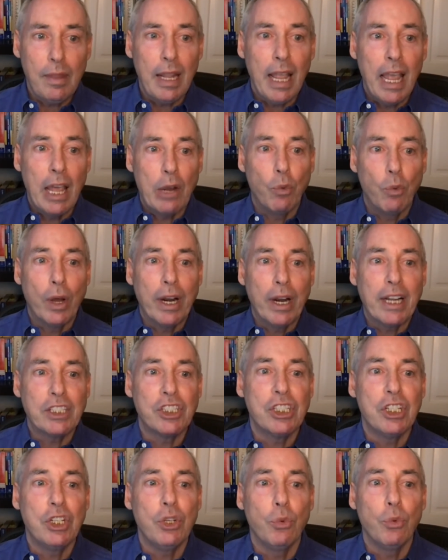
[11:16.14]
And what I
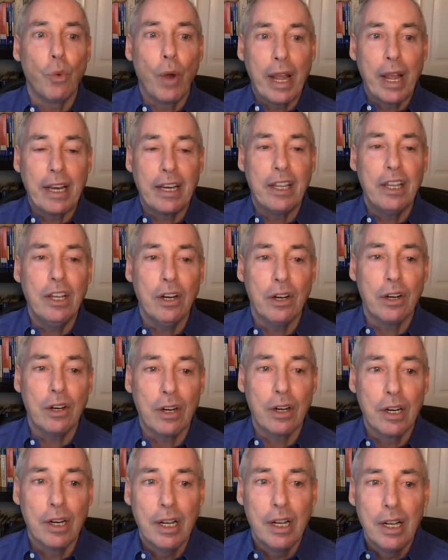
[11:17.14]
see right here
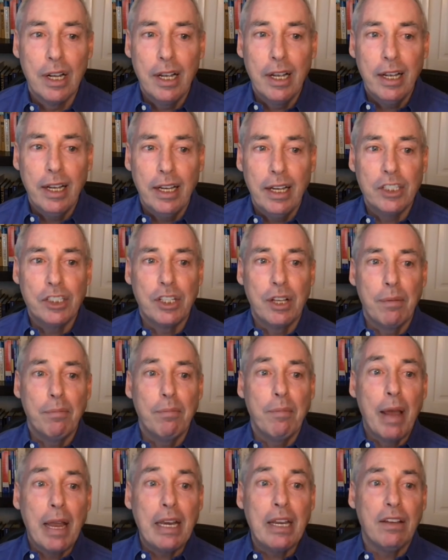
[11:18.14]
is that
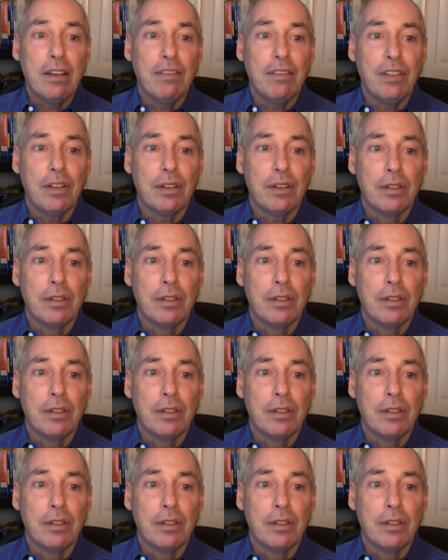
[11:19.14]
many of you,